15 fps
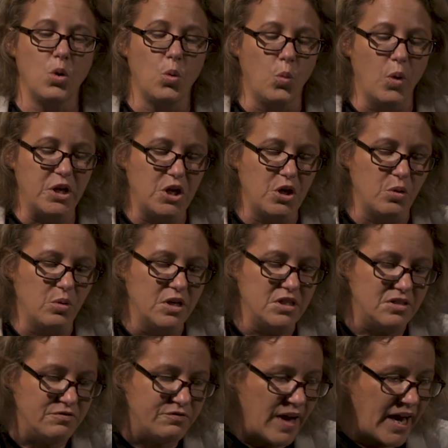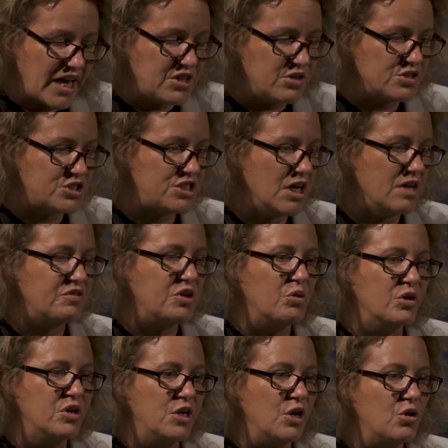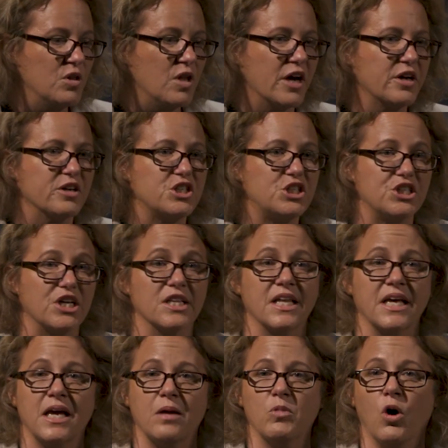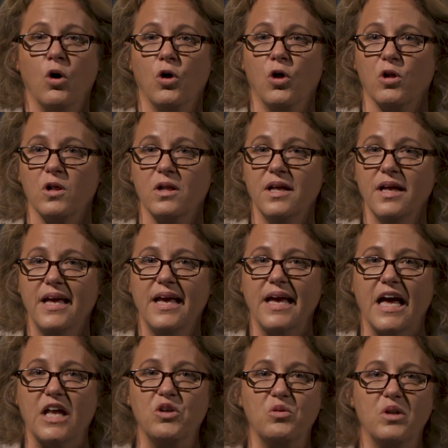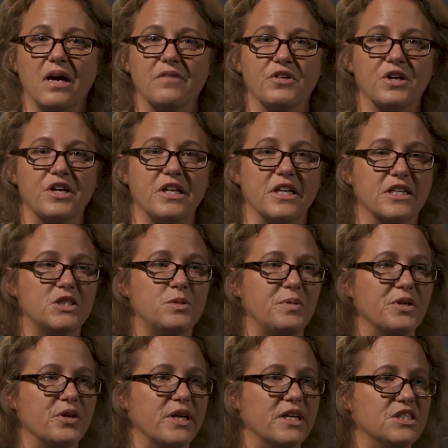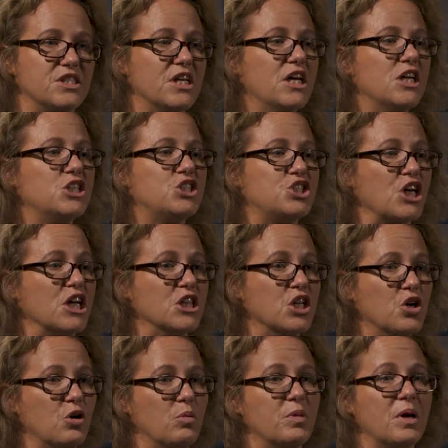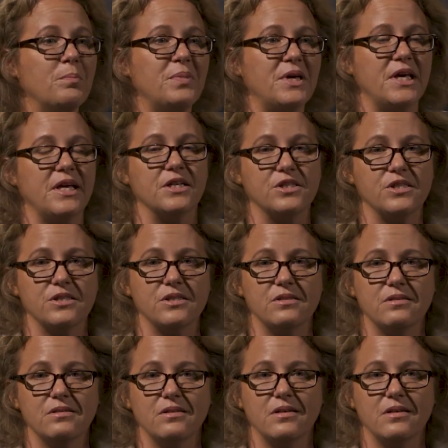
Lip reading: When you divide yourself, you are no longer shalem, whole, and you never can experience shalom, peace,